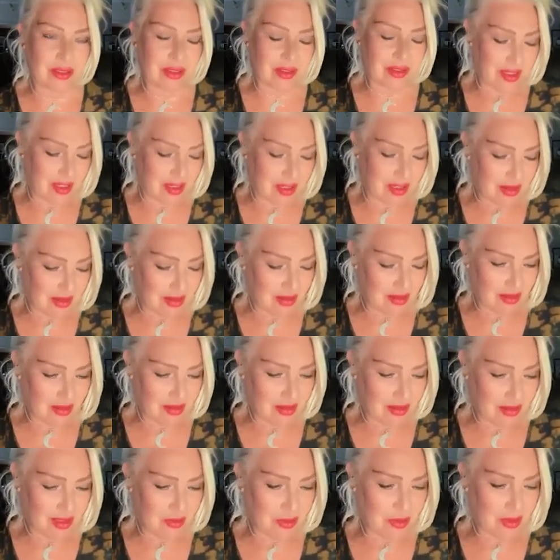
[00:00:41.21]
I think
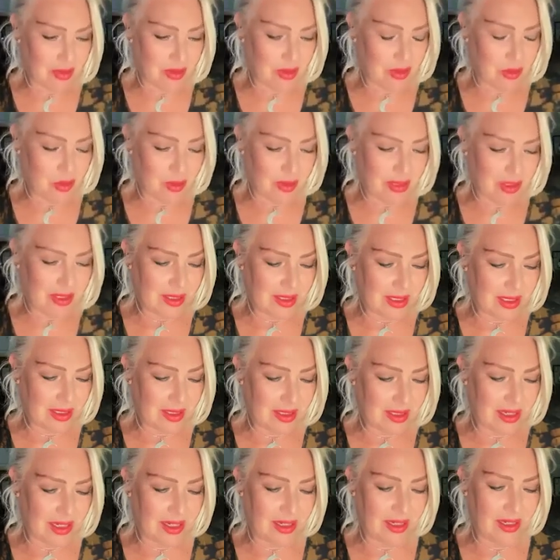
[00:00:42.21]
that was in
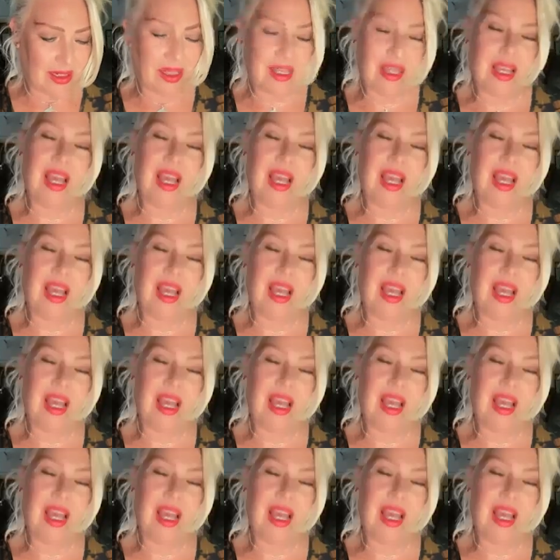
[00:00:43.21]
2016.